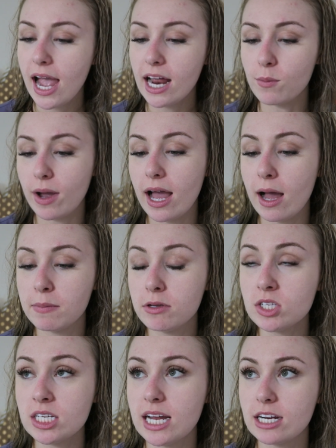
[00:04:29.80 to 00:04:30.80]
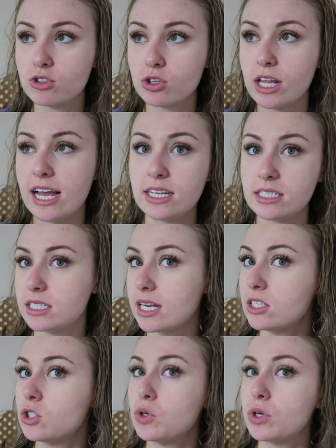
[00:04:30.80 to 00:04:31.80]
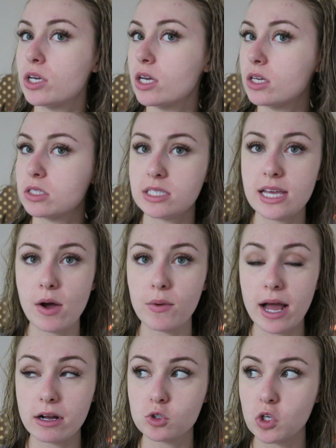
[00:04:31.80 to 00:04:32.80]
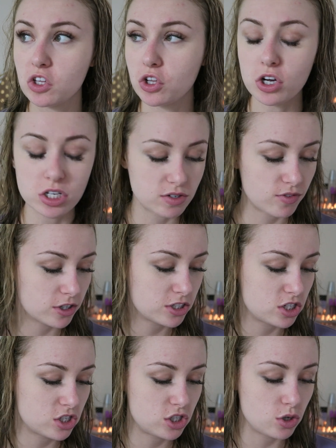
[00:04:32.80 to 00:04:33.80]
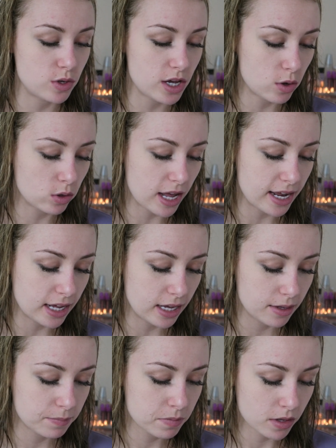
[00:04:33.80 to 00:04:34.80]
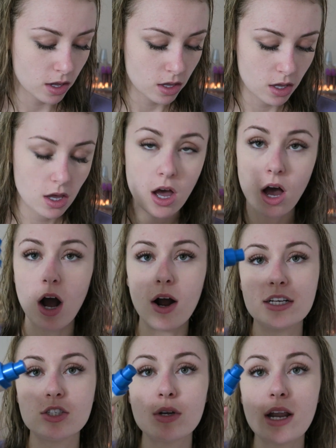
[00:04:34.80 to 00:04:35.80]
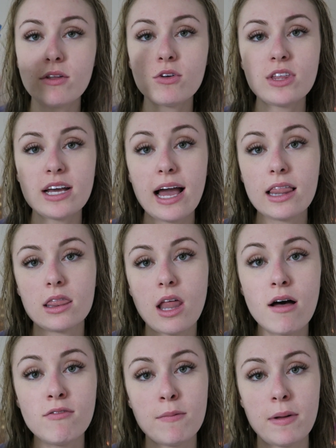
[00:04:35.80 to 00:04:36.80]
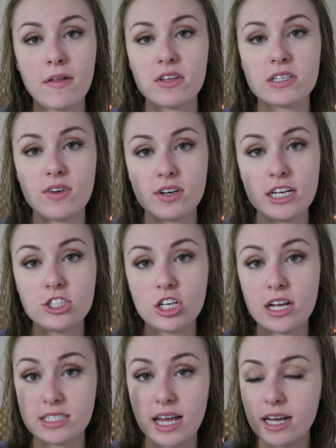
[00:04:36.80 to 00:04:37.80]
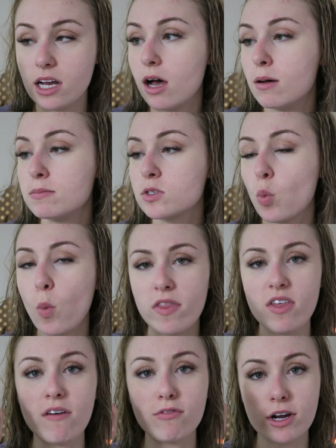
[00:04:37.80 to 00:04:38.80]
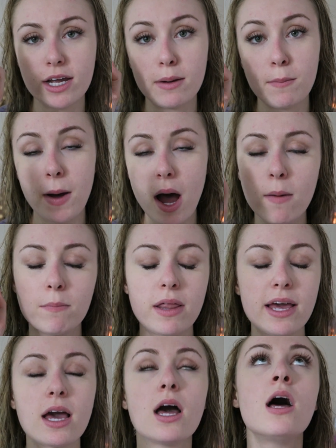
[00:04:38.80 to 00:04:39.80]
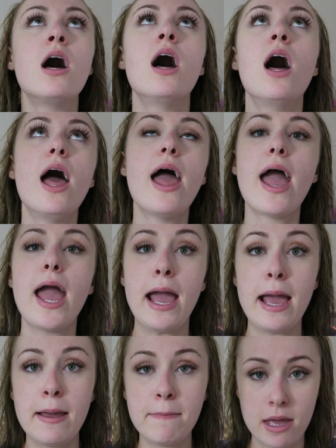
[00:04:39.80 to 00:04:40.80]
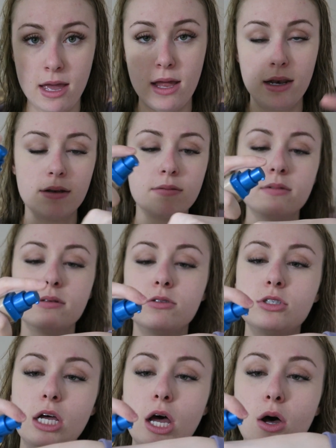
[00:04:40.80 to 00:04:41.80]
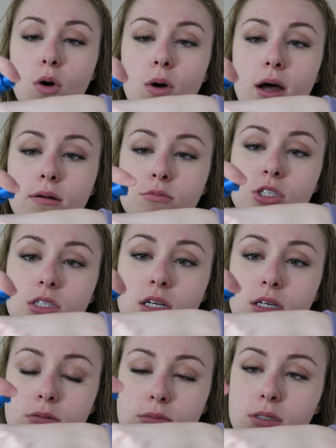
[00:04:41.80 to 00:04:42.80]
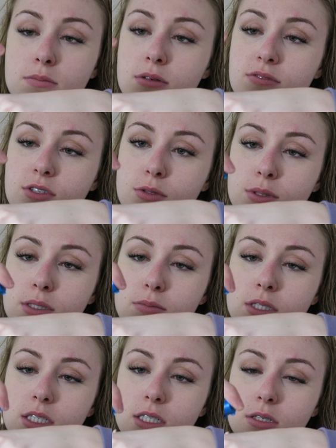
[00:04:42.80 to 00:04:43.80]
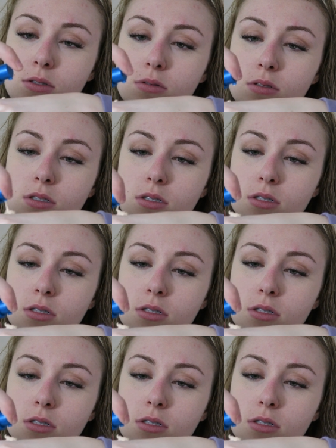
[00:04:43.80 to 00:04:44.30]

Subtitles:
Anyway, I'm using natural lighting today so you can see how it actually looks versus studio lighting. Alright, so another thing I love about this foundation is that it comes with a friggin' pump. Like, amen. So I'm just gonna pump a few pumps out.